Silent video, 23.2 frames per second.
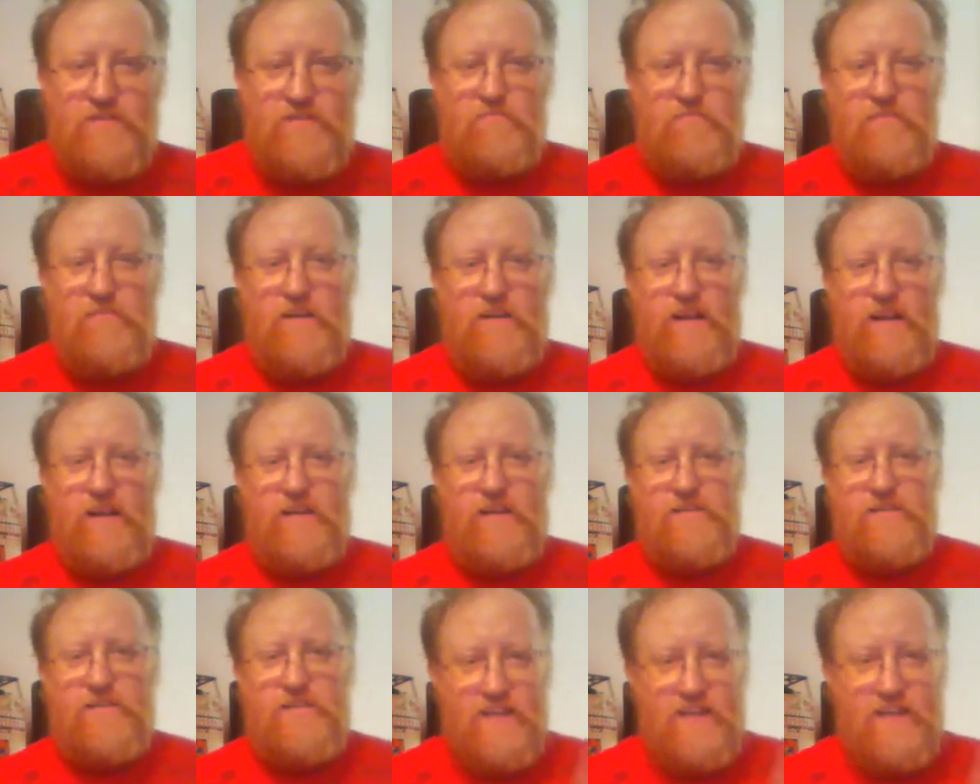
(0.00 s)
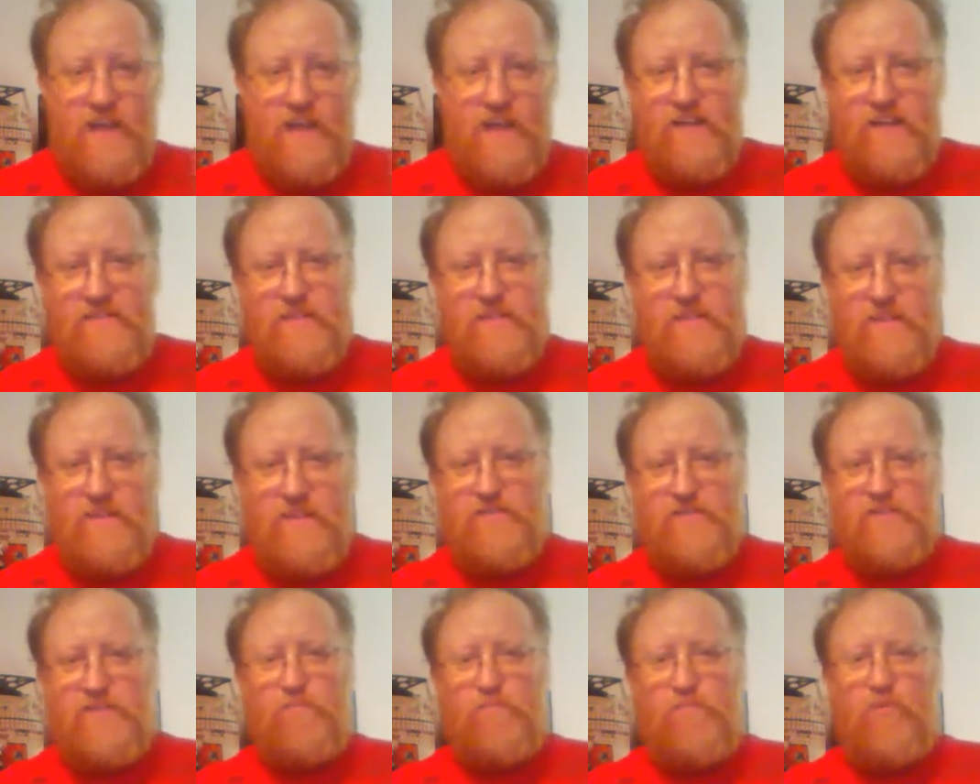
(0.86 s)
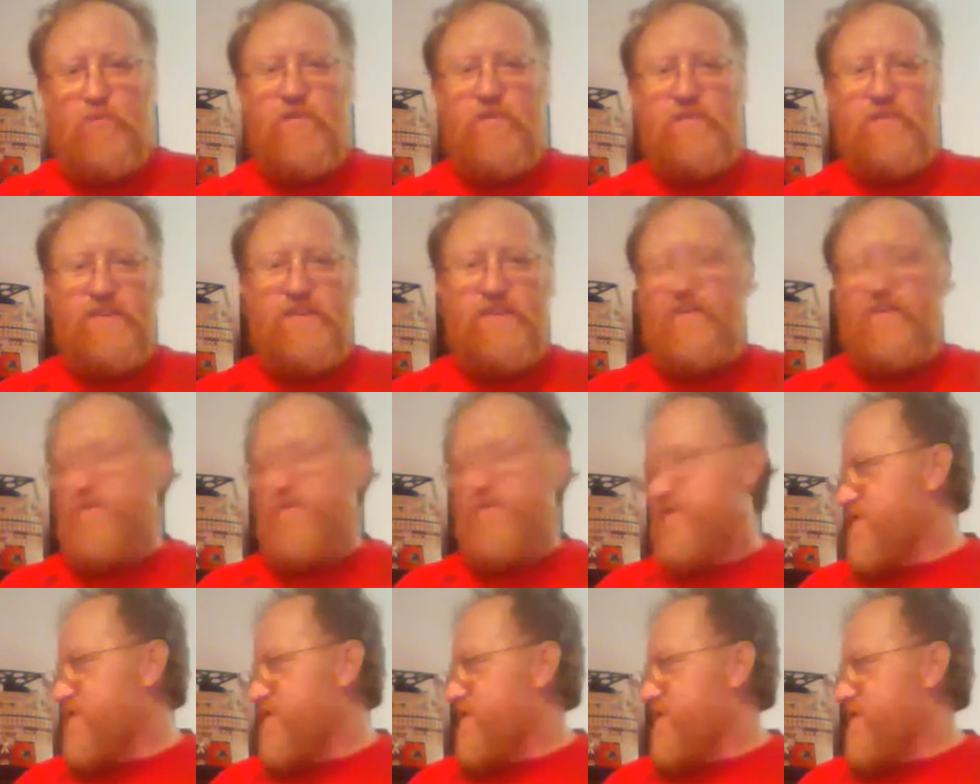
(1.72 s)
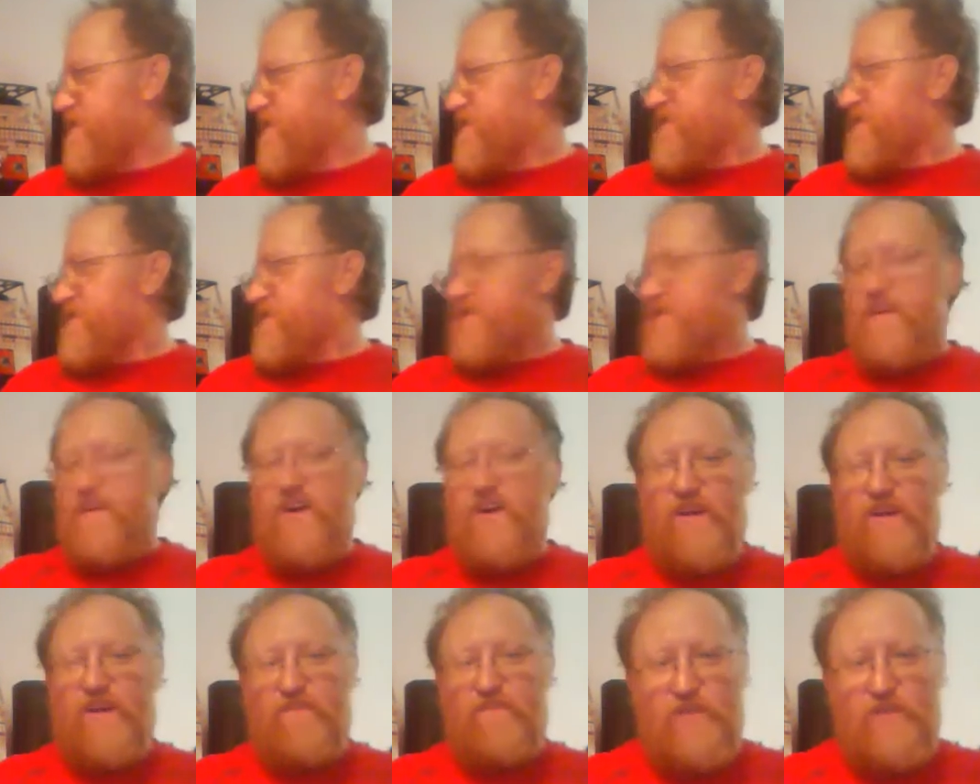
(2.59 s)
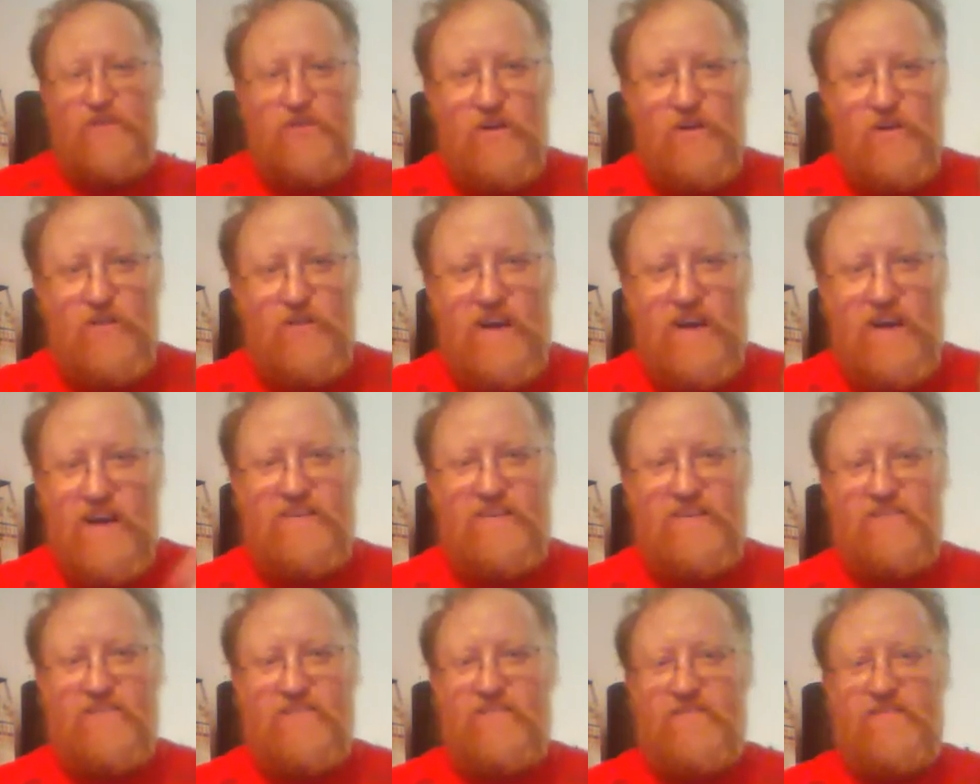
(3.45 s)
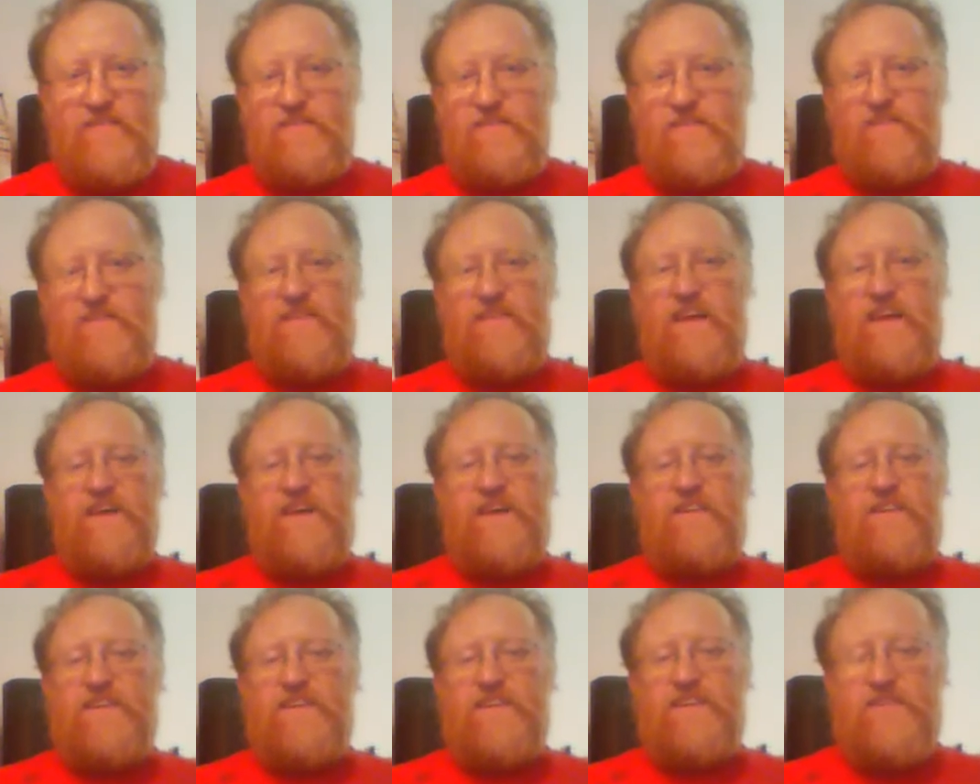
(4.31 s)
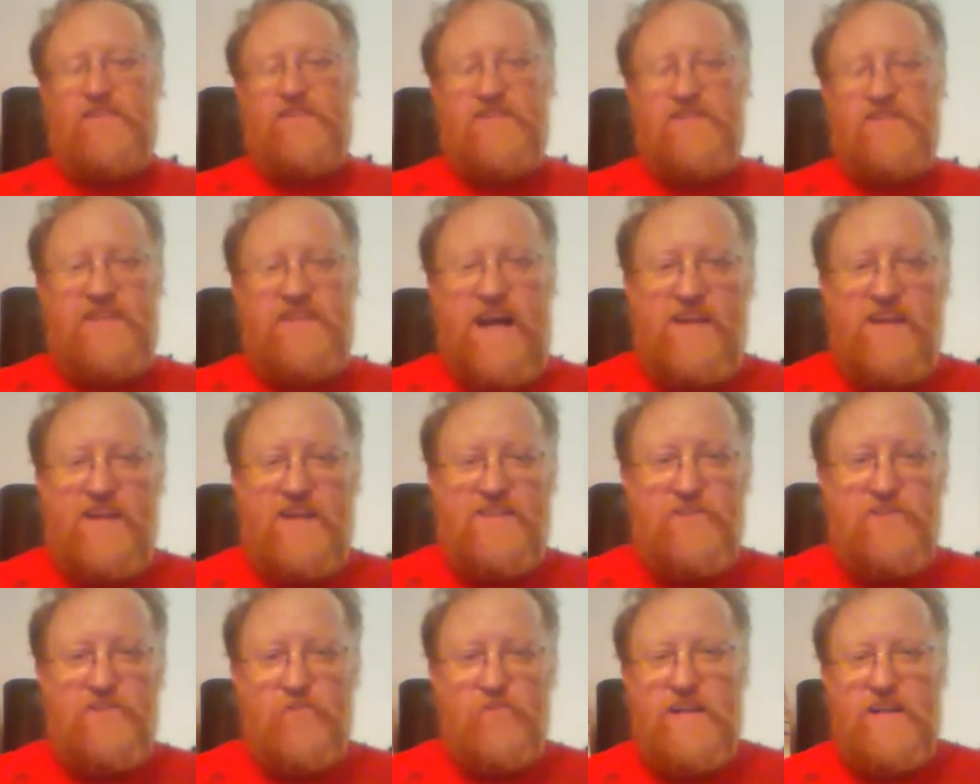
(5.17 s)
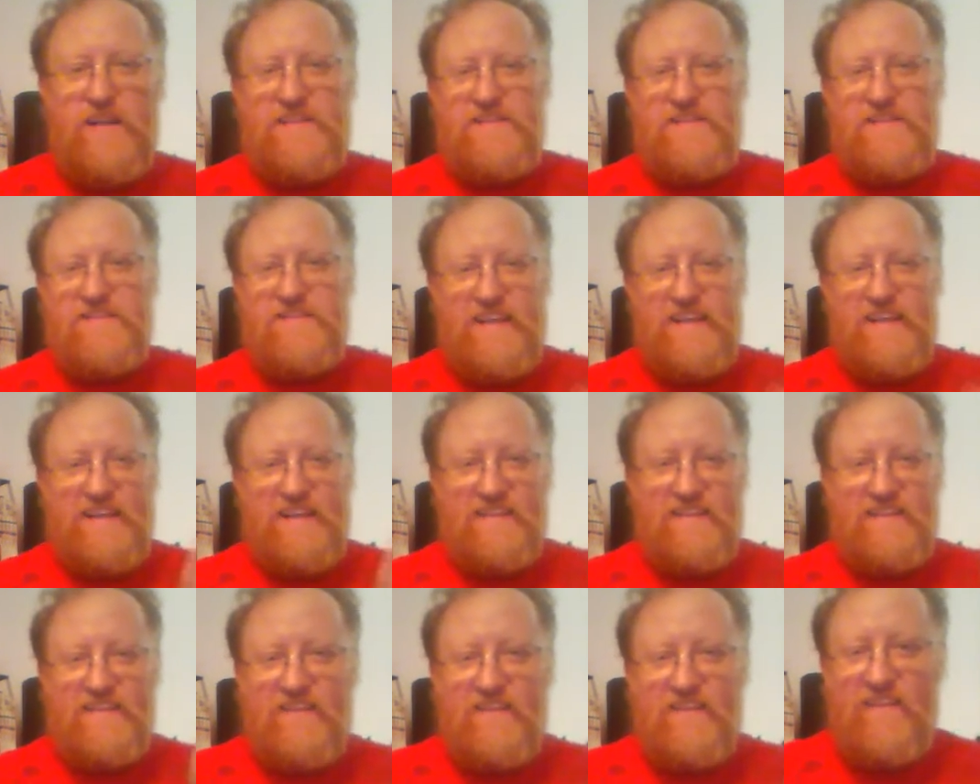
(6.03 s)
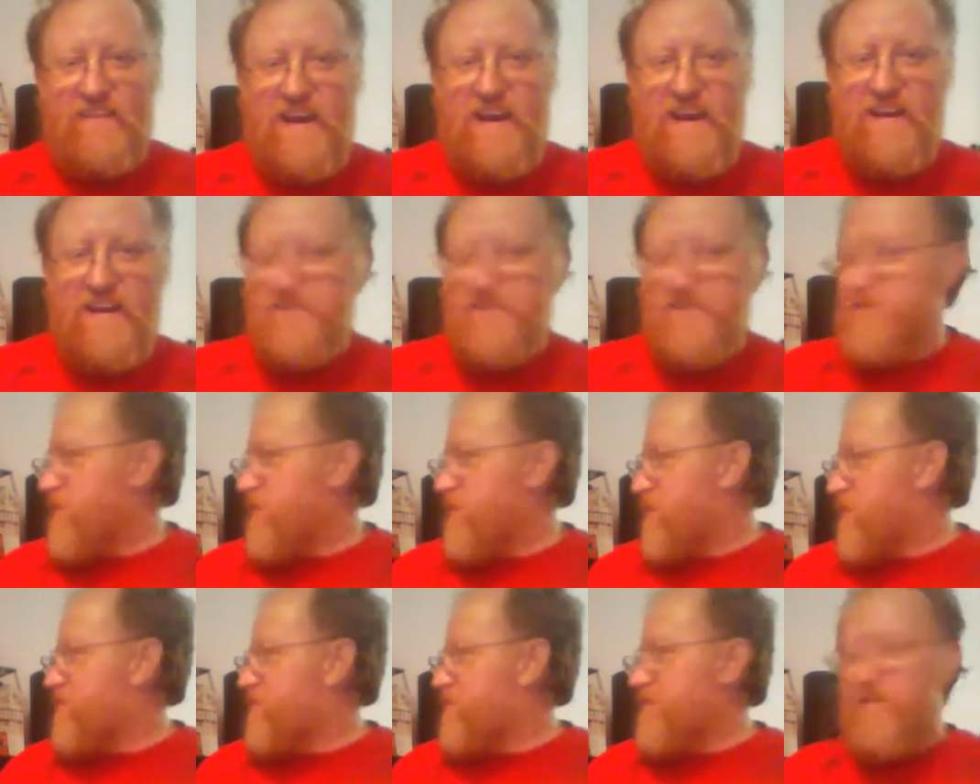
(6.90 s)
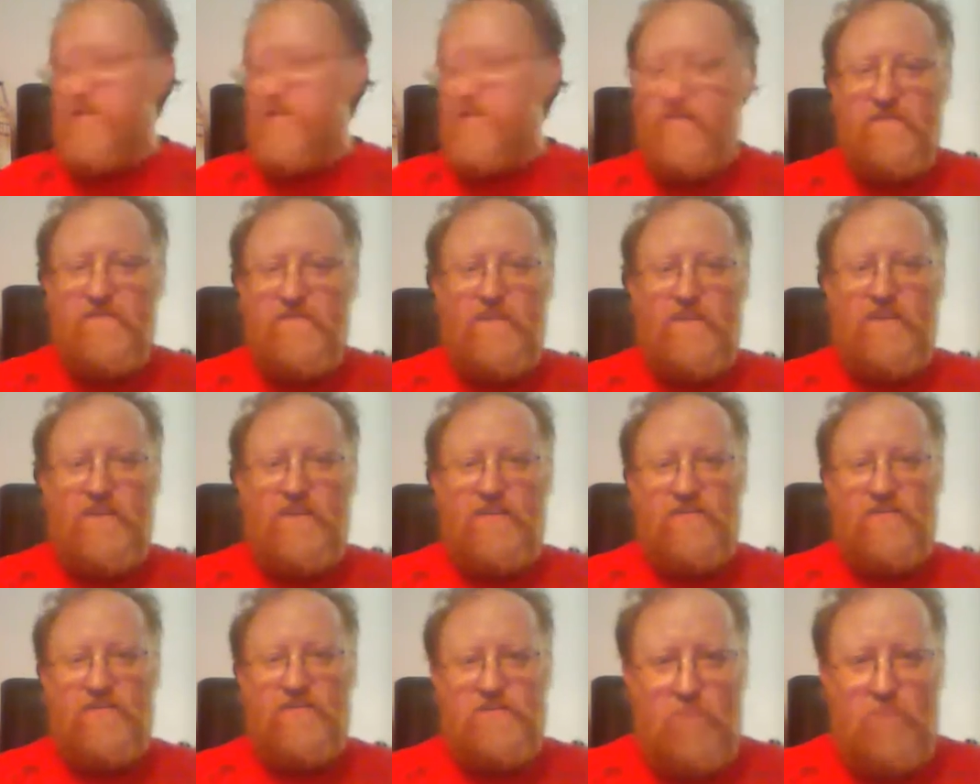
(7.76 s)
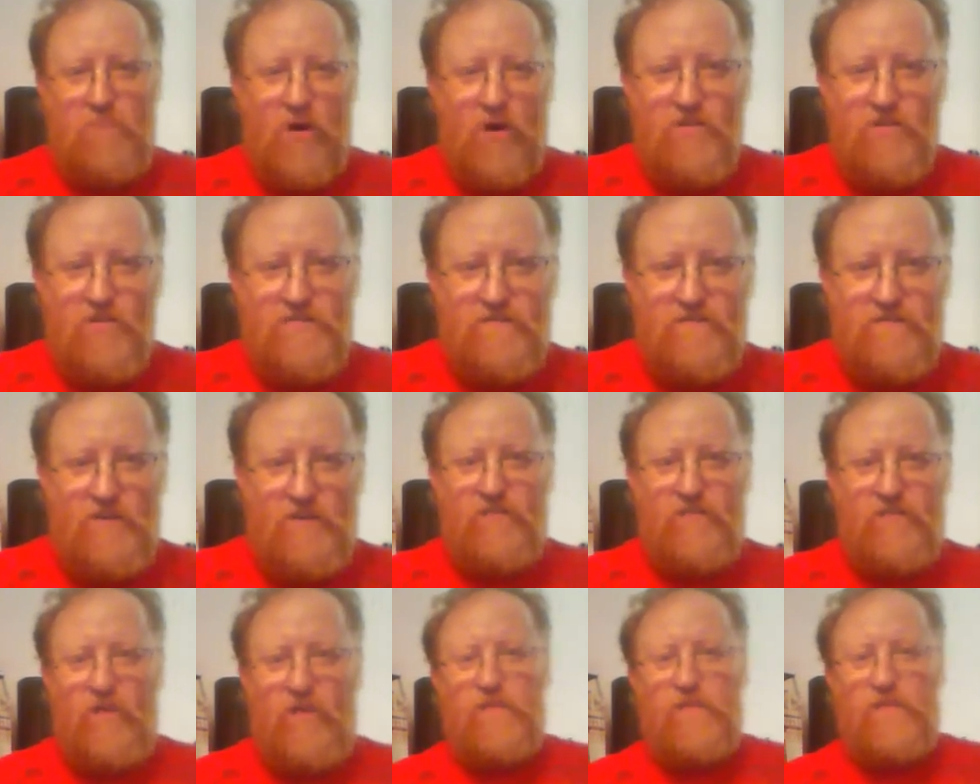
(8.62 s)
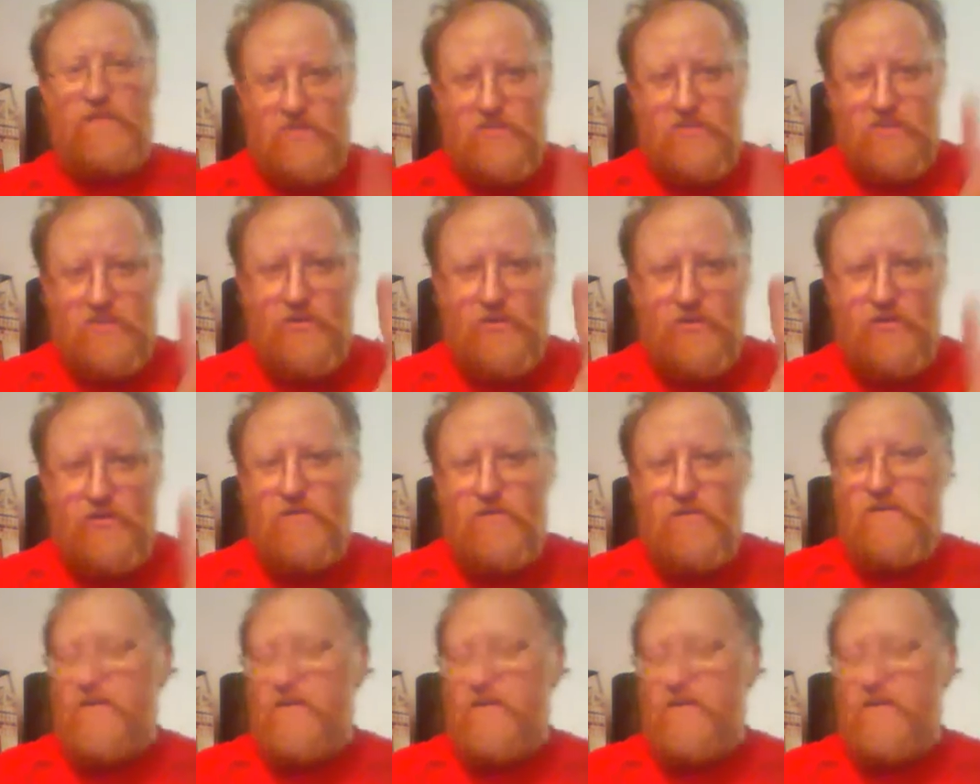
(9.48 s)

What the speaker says: and be like, it's sex. That's a sport, you know. If you're doing it right, and you're just as hot and sweaty and sticky at the end of that as you are, you know. There's balls involved, hopefully just two.